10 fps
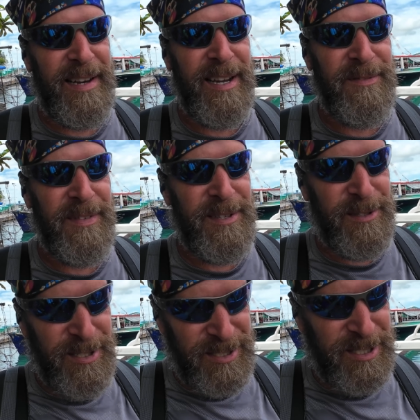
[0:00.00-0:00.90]
enough, you
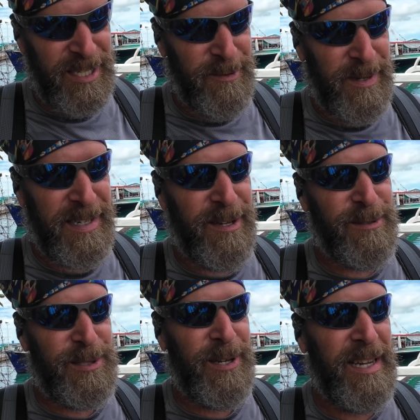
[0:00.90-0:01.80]
just see what
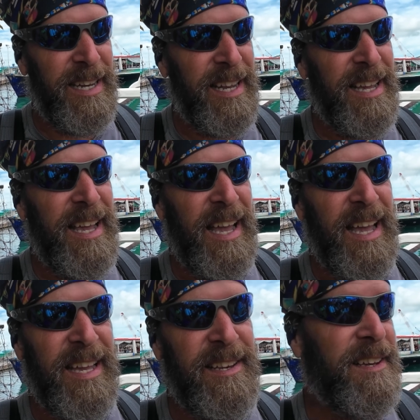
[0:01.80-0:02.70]
goes on.
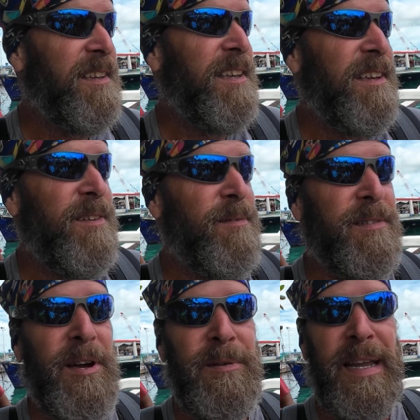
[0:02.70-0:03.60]

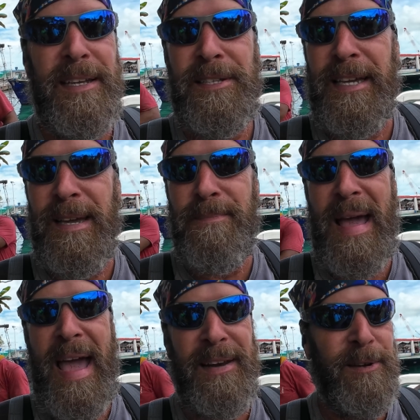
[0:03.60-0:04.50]
And no need to get
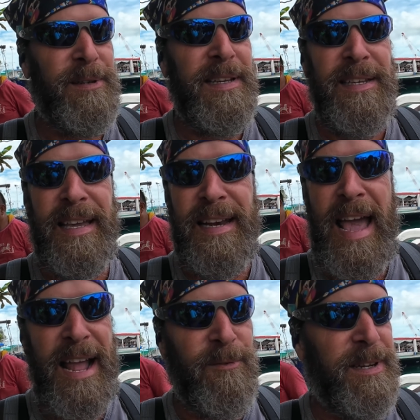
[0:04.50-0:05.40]
mad, no need to get
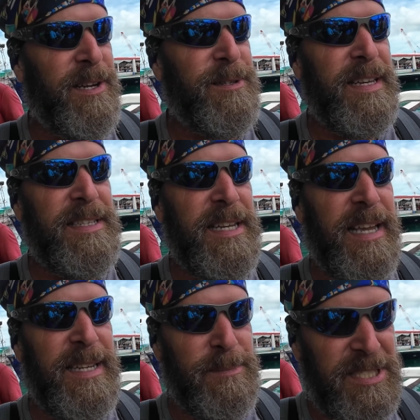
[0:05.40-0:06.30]
angry, no need to
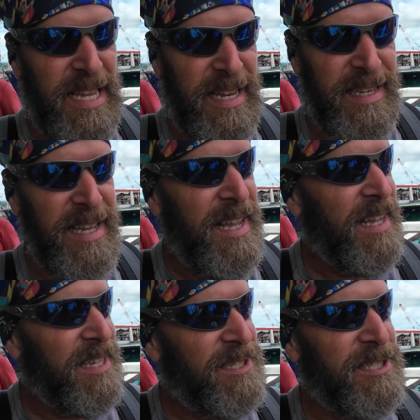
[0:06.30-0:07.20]
get upset.
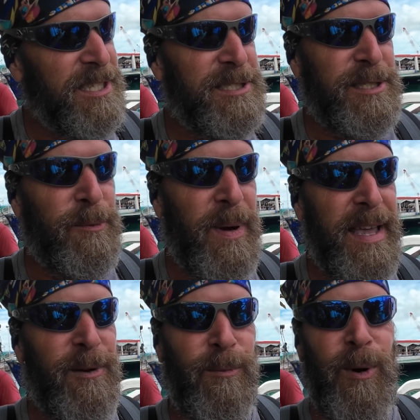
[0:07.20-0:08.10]
It's just the
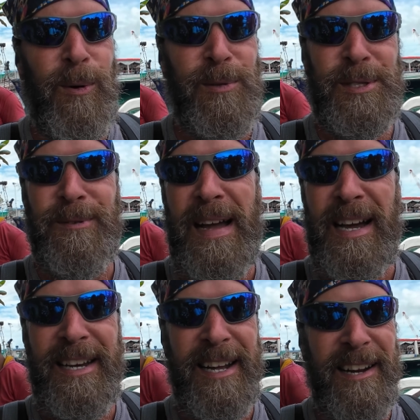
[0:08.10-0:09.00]
way it rolls
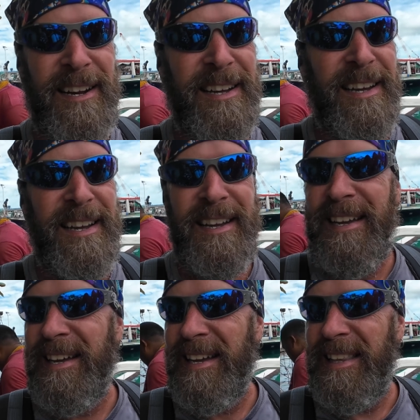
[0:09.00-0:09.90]
around here.
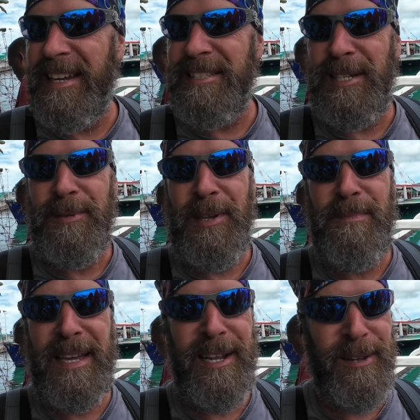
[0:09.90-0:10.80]
Like I said, when you've
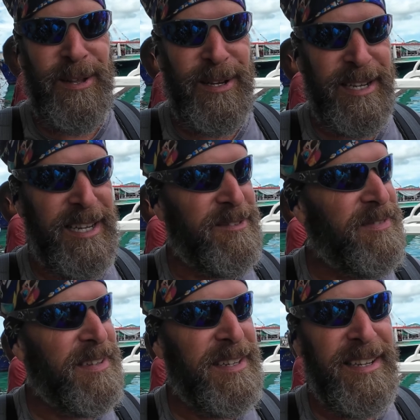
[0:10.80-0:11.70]
been here long enough,
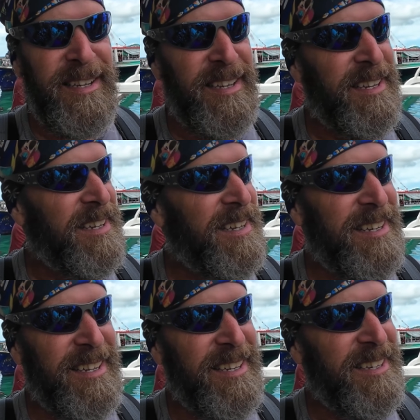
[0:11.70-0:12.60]

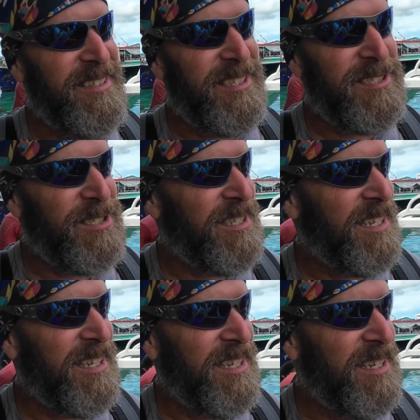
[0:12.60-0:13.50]

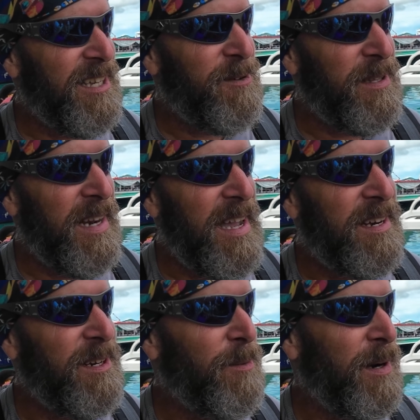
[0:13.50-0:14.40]
you deal with it. I
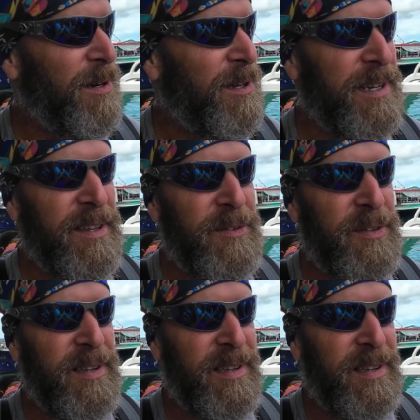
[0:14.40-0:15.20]
don't know where Look is.